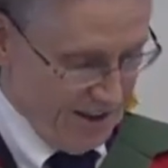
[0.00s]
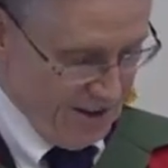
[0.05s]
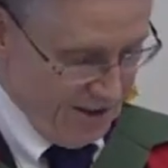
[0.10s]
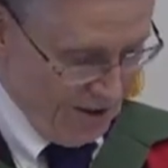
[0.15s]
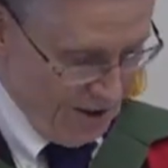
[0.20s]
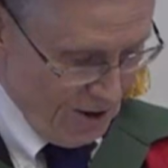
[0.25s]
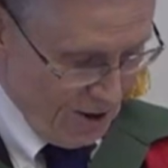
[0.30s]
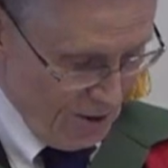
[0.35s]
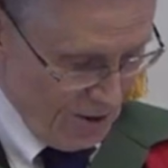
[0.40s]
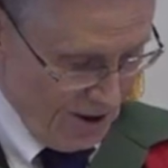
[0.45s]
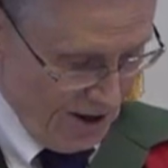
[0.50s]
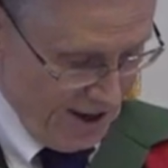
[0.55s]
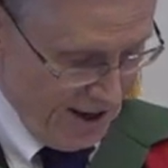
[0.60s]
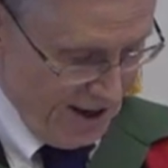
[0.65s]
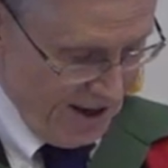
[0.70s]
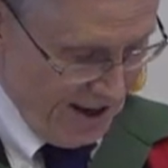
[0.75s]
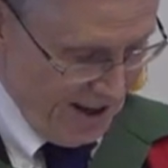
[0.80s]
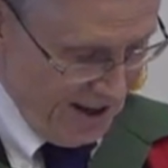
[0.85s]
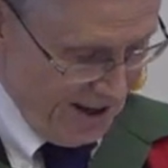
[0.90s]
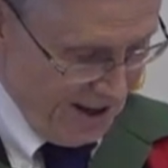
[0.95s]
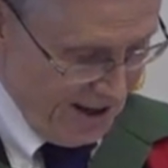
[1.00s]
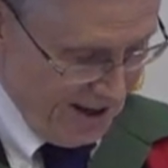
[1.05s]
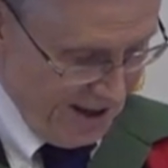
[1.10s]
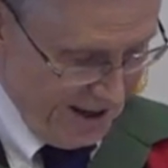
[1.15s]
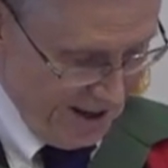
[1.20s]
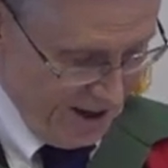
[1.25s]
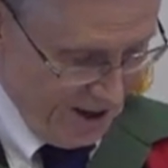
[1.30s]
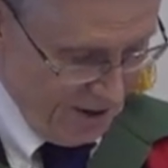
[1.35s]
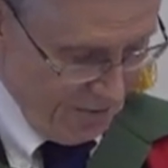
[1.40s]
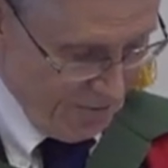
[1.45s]
So,
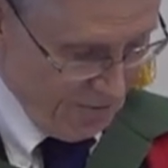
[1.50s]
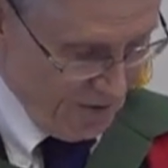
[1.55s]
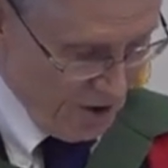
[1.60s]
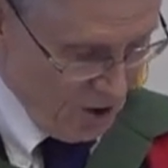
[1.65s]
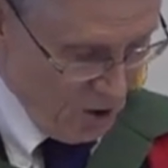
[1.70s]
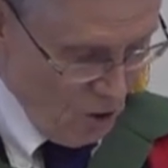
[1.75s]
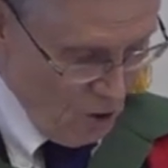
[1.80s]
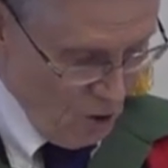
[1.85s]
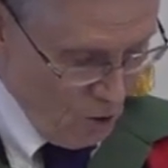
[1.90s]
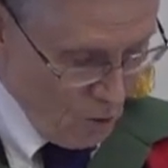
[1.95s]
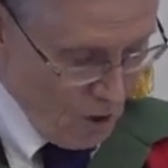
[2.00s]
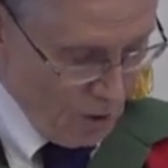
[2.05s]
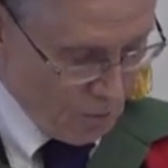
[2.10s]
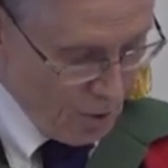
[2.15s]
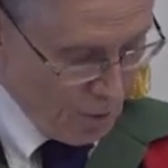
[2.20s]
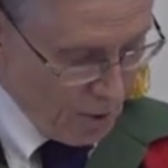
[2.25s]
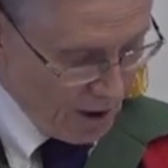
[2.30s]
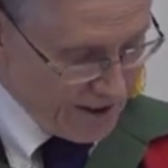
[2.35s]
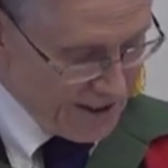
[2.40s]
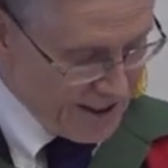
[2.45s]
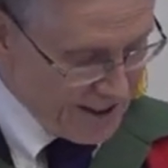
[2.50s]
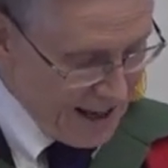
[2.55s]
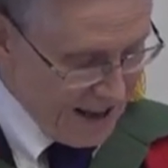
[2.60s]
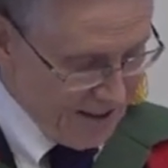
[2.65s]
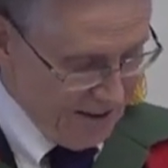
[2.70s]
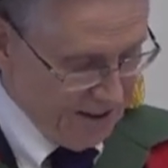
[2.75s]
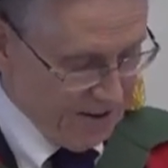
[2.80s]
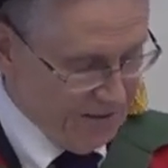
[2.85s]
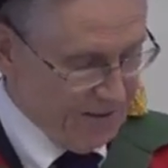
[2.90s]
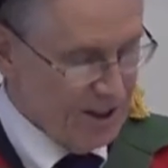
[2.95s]
um, when we work
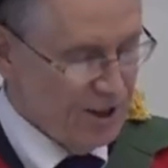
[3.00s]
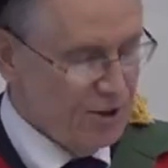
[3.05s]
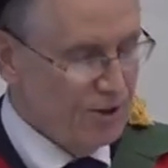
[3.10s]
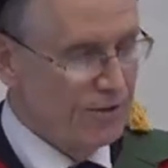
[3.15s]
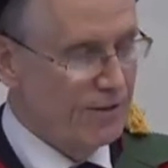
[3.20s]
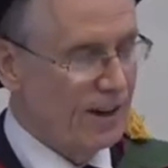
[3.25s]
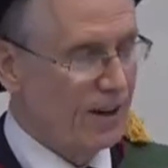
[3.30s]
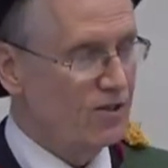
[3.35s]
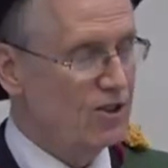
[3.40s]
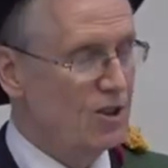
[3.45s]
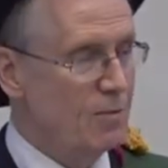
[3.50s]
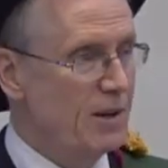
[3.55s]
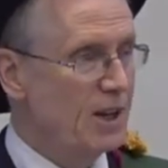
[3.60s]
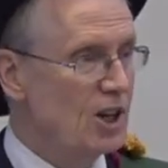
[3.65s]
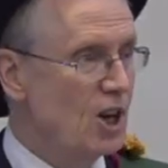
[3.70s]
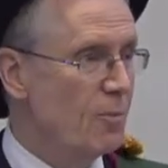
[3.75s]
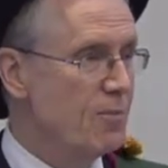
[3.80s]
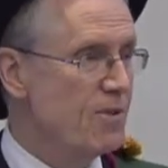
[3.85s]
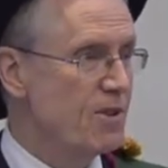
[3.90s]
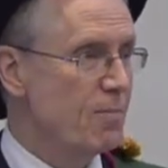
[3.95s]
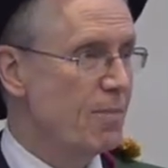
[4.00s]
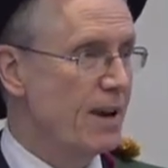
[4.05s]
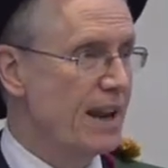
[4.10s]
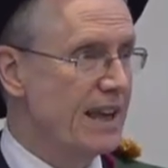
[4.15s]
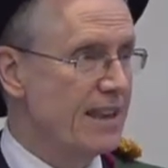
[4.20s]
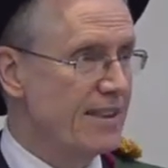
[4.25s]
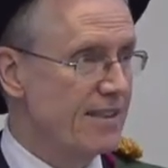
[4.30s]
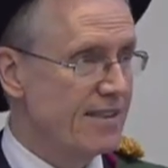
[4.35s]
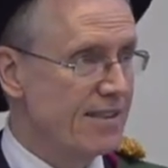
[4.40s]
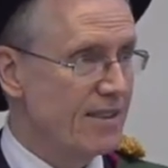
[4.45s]
together, the university becomes a
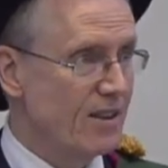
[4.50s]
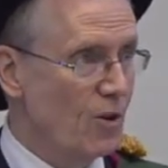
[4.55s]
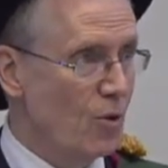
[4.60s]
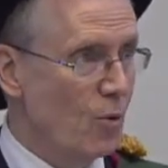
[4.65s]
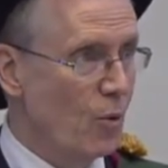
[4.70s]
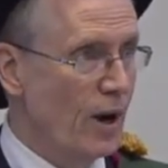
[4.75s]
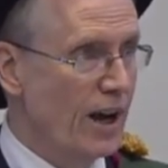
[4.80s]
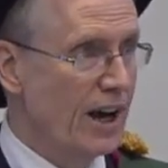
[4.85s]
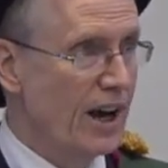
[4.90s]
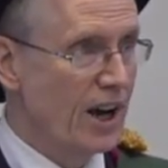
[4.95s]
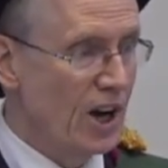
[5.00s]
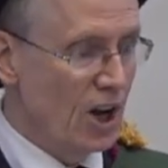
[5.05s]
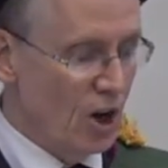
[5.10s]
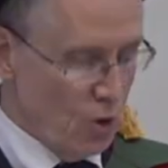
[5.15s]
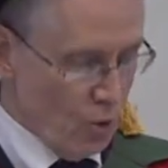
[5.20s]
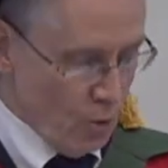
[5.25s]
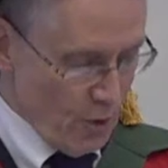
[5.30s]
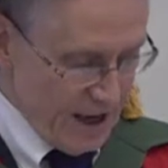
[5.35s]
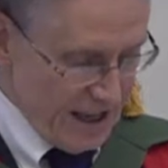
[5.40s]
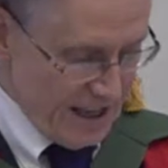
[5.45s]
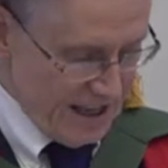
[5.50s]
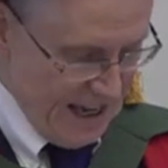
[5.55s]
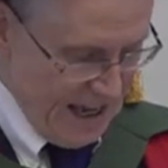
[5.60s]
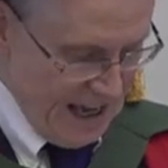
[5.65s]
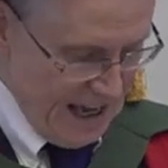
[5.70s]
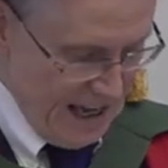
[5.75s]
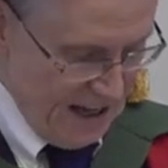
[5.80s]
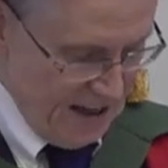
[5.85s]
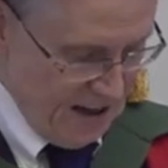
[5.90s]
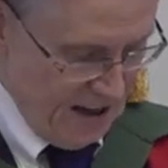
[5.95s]
place where we
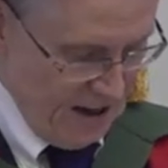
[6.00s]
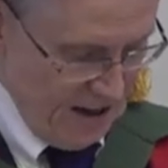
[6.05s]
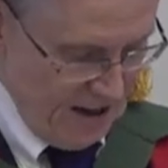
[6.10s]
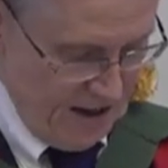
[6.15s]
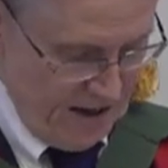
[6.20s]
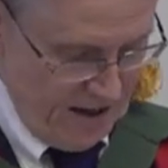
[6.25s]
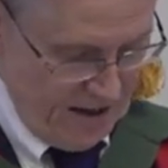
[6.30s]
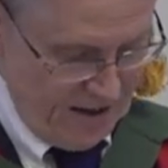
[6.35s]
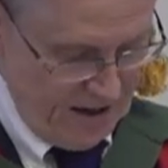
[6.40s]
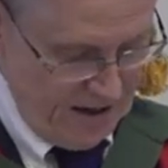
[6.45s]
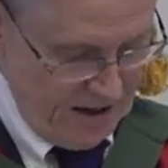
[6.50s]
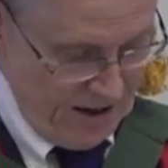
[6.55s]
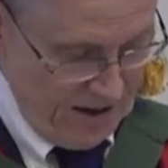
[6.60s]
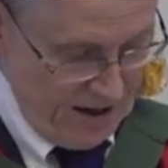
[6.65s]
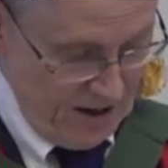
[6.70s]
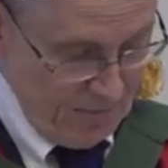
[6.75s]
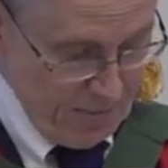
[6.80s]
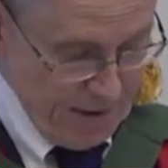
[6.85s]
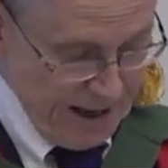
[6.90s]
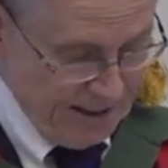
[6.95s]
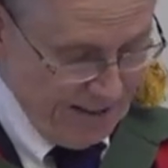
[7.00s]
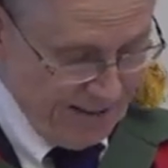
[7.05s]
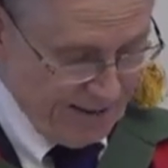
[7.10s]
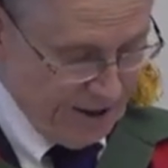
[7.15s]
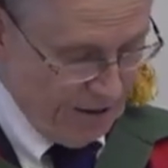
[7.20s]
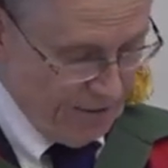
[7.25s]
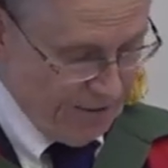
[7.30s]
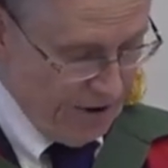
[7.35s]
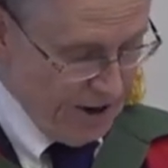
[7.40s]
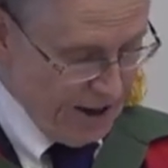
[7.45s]
can uh, make
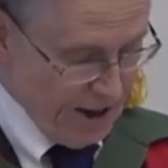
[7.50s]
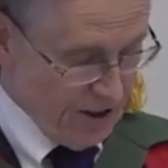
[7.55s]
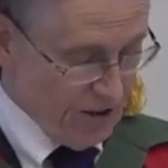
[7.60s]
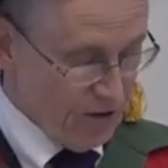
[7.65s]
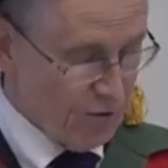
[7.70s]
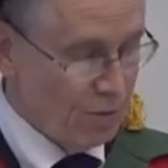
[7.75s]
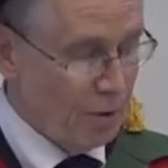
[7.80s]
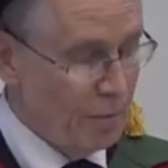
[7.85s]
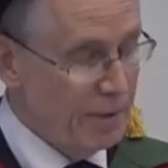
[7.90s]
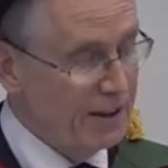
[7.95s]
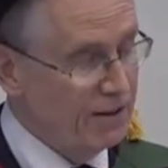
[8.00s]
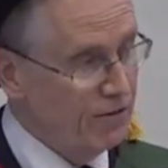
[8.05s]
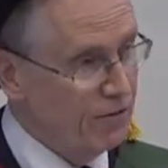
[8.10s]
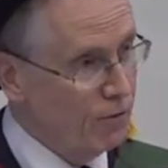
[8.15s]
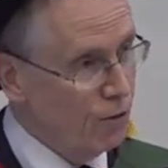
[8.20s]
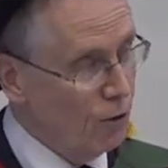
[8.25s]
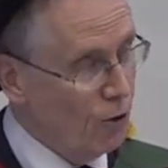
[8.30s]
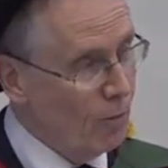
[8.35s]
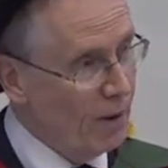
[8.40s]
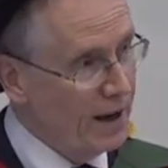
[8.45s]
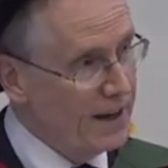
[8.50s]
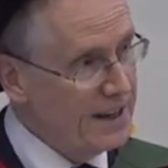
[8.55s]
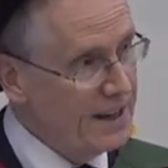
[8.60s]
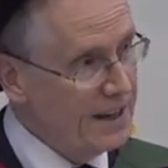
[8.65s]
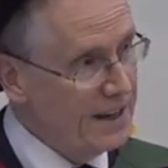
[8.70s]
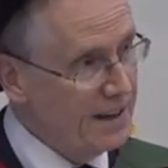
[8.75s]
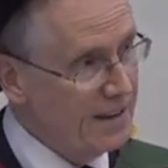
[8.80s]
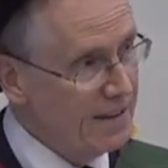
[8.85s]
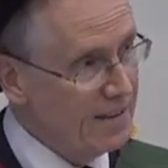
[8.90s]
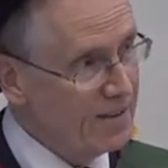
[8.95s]
discoveries, where we can form
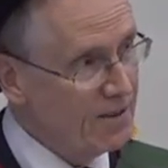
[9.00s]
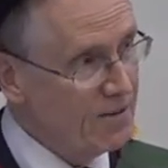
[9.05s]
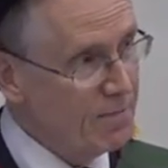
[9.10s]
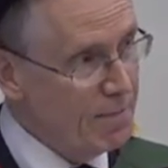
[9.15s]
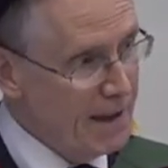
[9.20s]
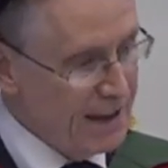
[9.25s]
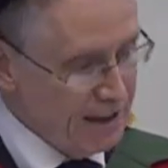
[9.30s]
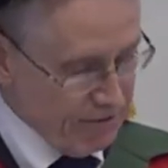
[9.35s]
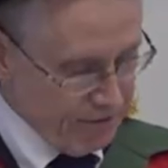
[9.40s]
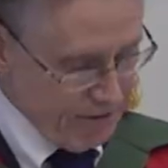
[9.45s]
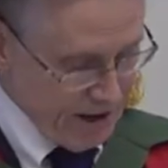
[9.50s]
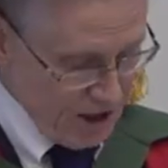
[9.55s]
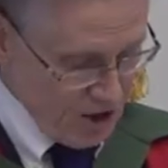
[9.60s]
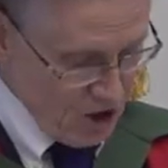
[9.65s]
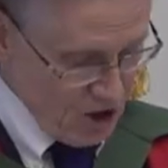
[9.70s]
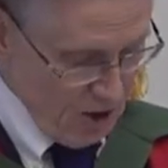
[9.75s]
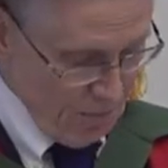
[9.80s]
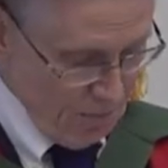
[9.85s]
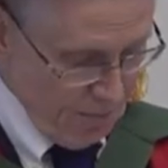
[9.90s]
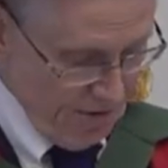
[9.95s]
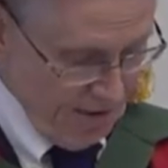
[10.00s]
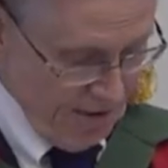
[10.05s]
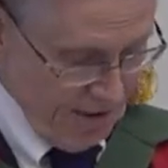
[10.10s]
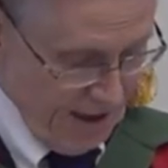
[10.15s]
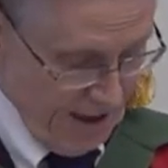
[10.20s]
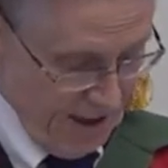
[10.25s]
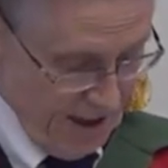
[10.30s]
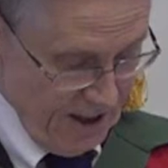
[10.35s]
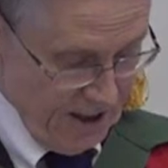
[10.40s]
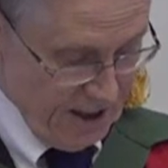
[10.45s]
ideas, make friendships,
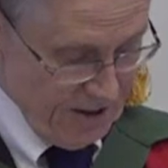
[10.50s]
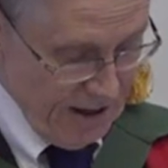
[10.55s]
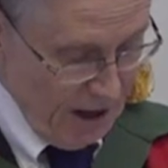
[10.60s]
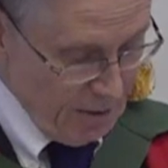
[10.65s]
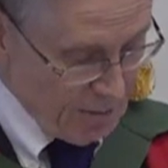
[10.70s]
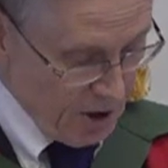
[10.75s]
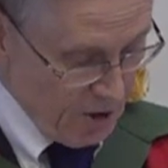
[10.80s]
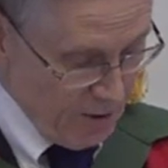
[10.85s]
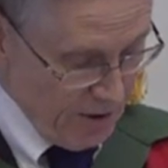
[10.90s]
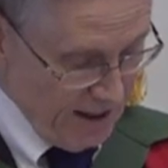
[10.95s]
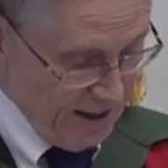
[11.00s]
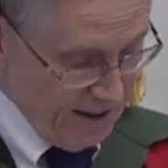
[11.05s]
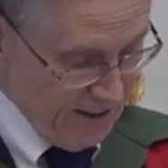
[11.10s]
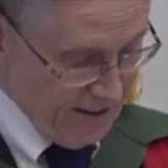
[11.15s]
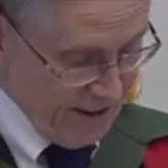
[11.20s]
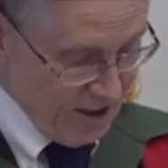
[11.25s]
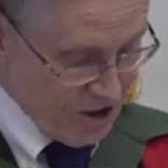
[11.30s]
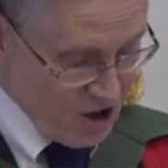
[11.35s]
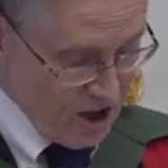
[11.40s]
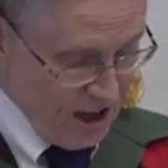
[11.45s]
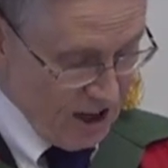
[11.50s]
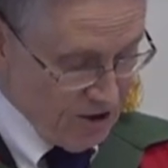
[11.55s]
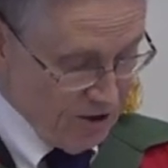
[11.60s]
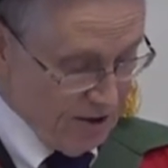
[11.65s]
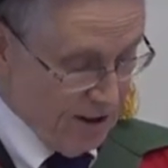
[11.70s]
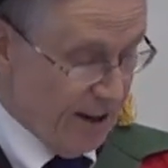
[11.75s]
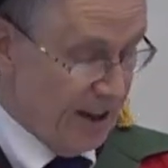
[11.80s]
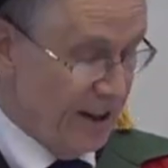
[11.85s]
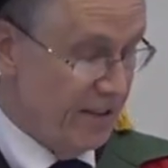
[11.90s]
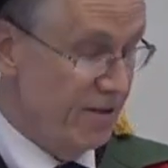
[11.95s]
develop careers, and change
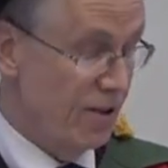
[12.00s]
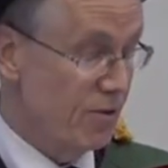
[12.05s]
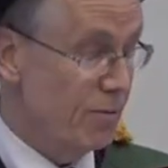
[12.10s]
lives.